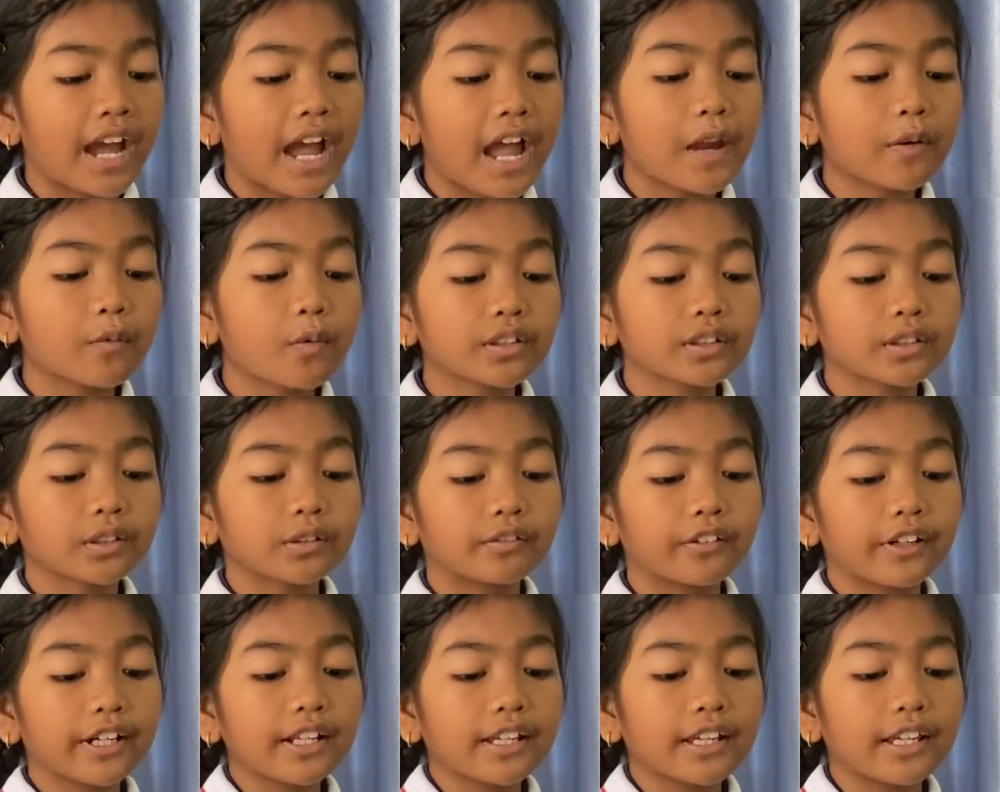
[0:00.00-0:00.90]
I want to
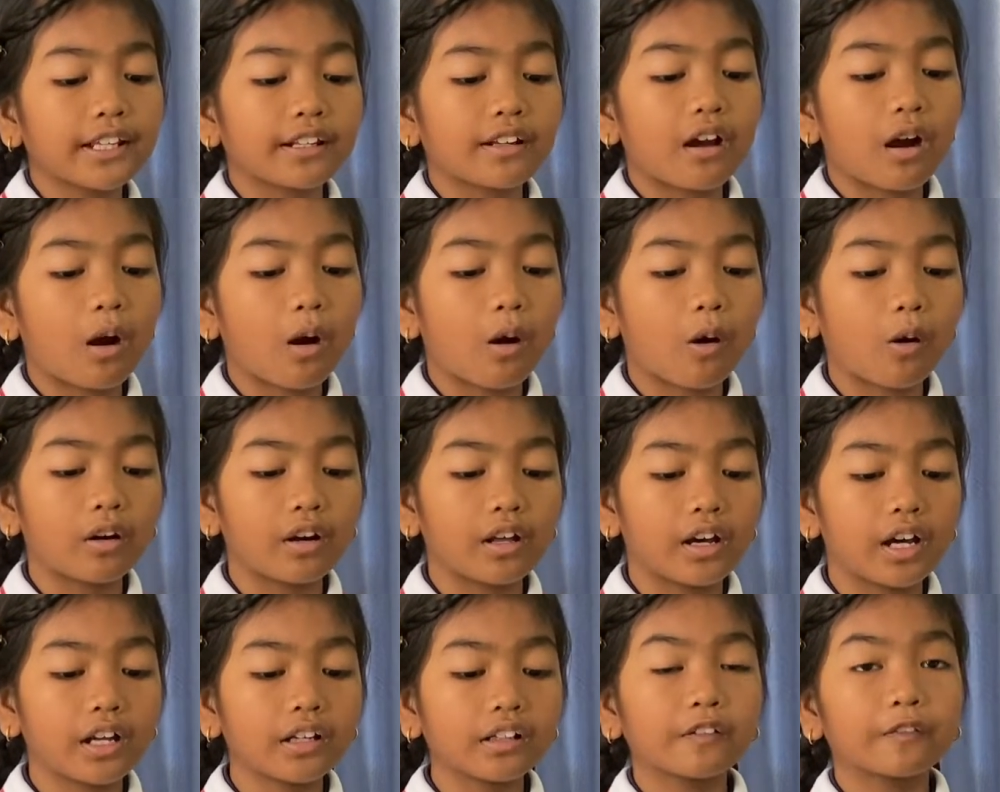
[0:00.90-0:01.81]
read it,
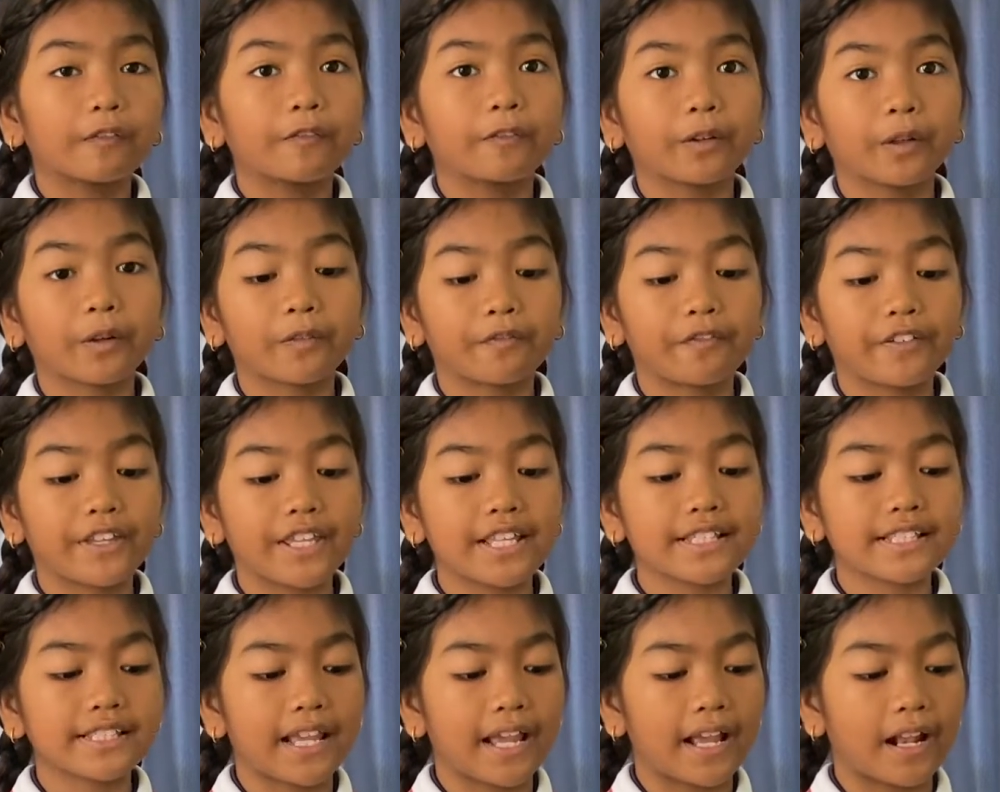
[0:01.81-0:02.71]
hollered
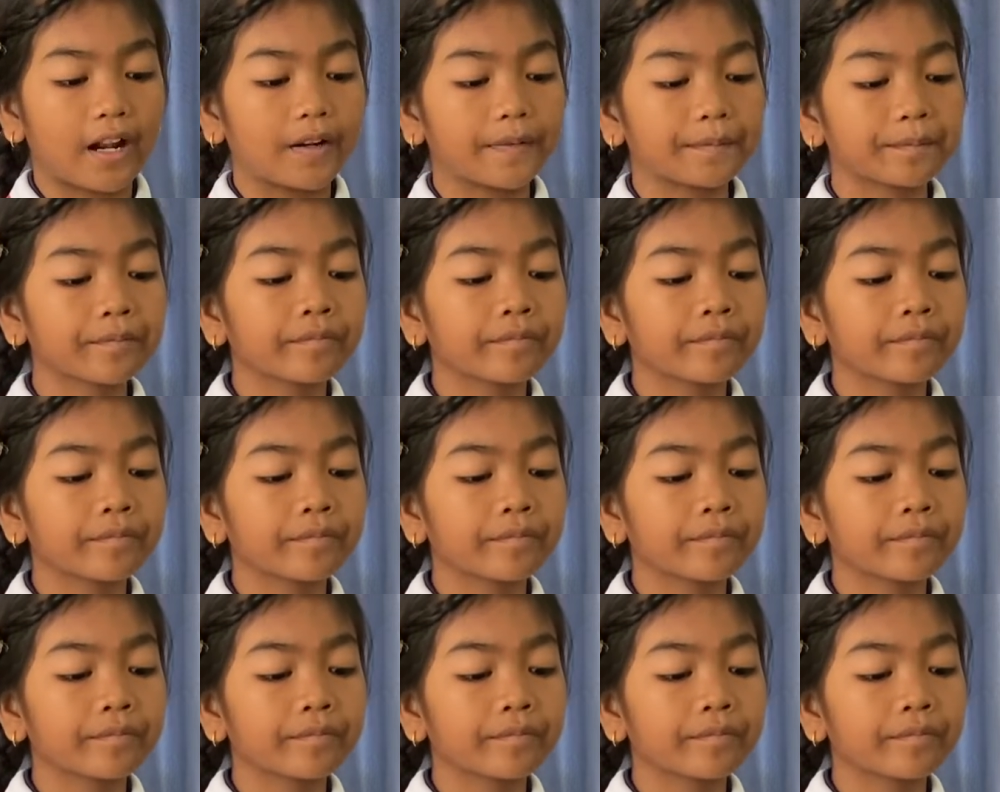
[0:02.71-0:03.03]
Fluffy Tail.